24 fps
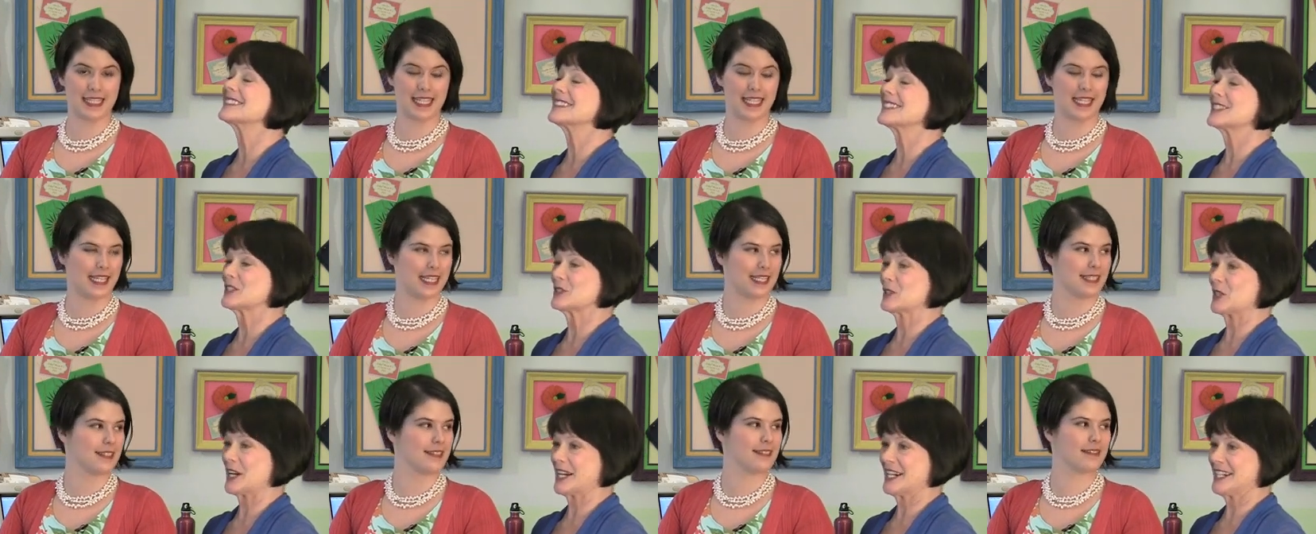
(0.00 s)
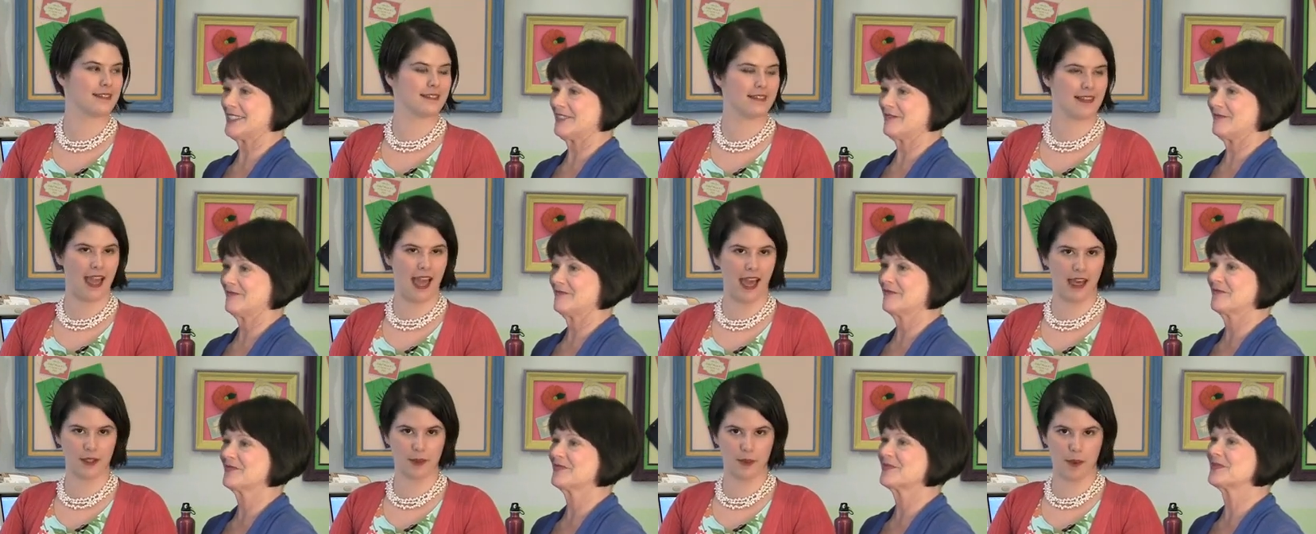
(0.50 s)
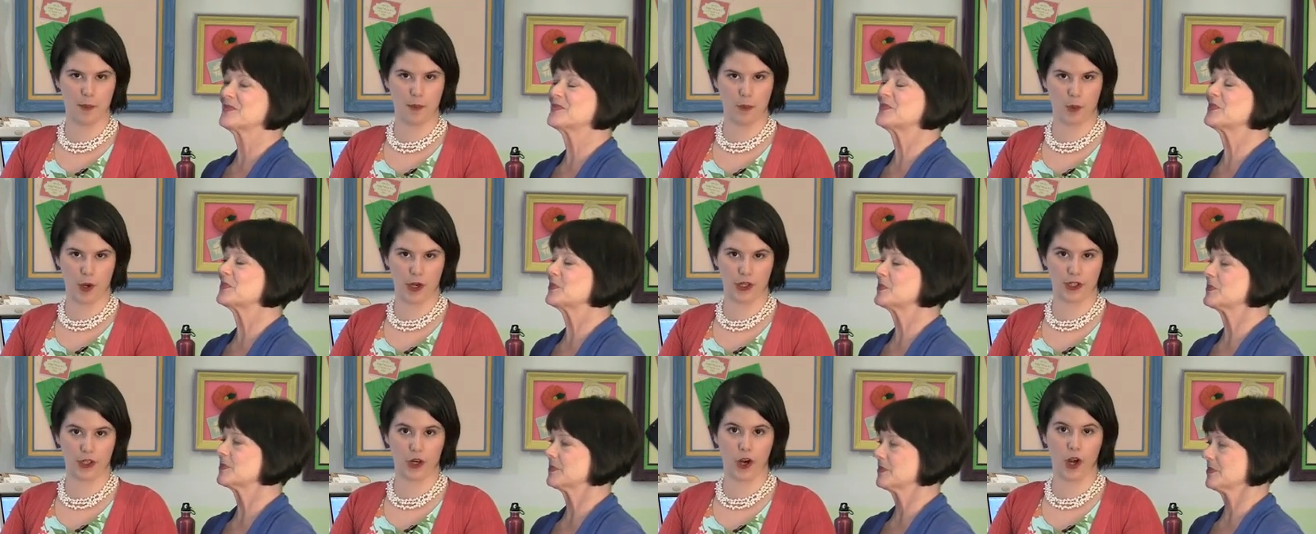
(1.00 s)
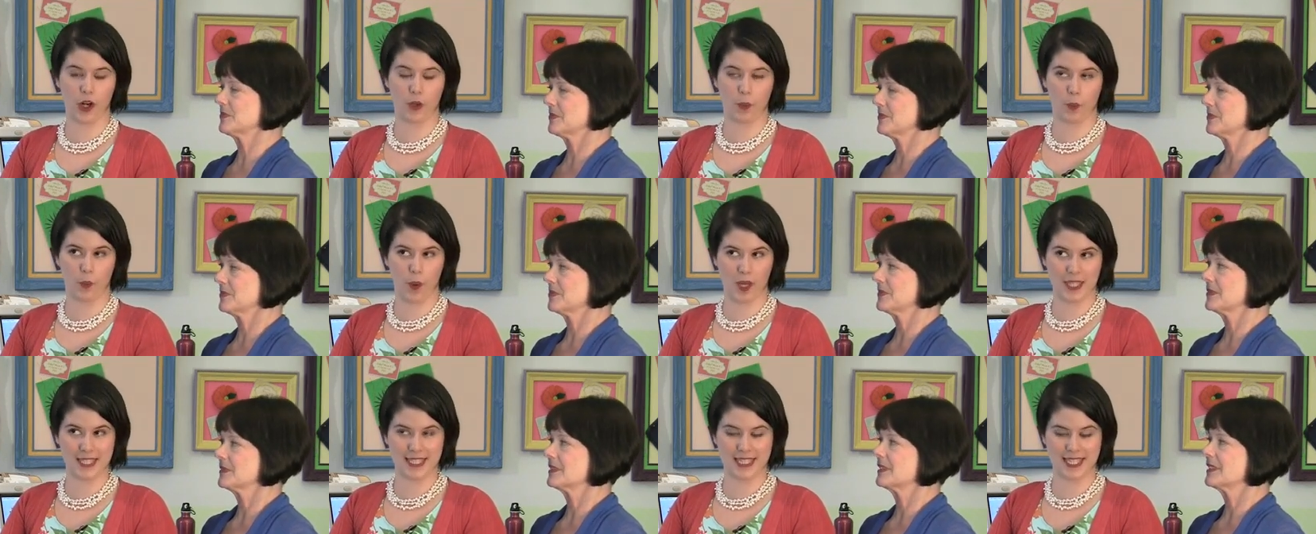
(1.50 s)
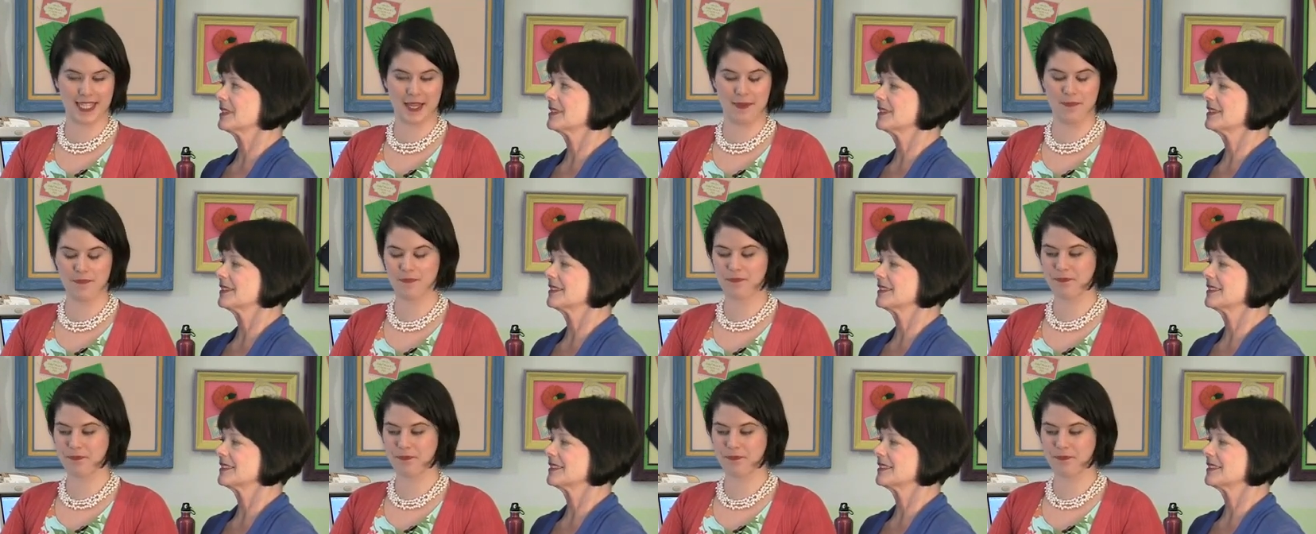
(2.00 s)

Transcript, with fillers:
Speaker 1: Zede's, right. How to Embroider on a Onesie,